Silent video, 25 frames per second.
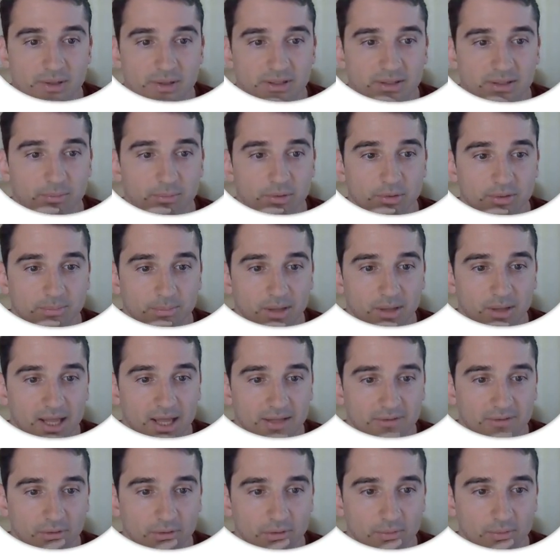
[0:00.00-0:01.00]
for MetaBot
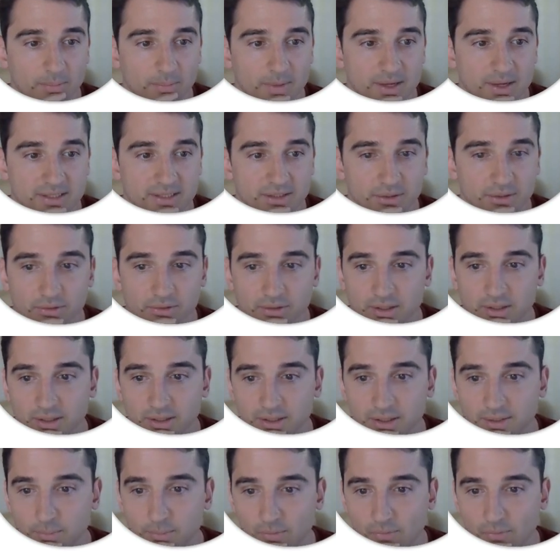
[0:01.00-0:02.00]
platform based on
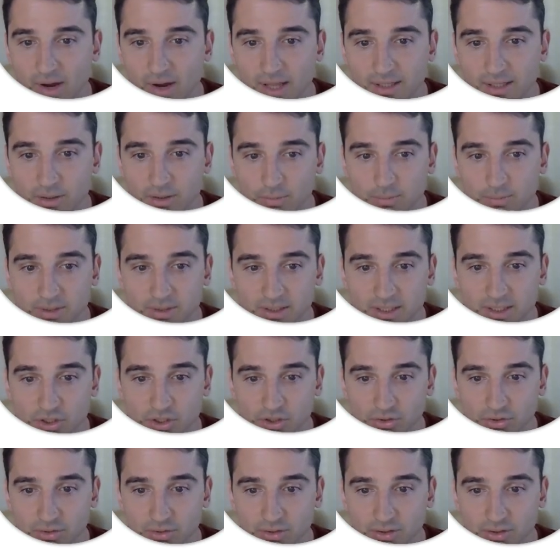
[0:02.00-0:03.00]
the provided
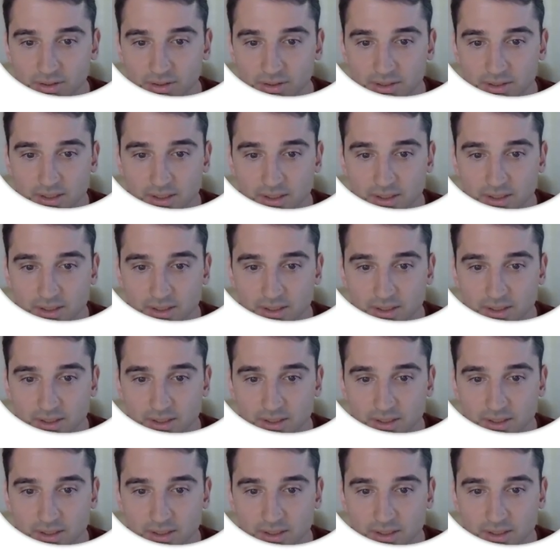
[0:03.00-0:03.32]
documentation.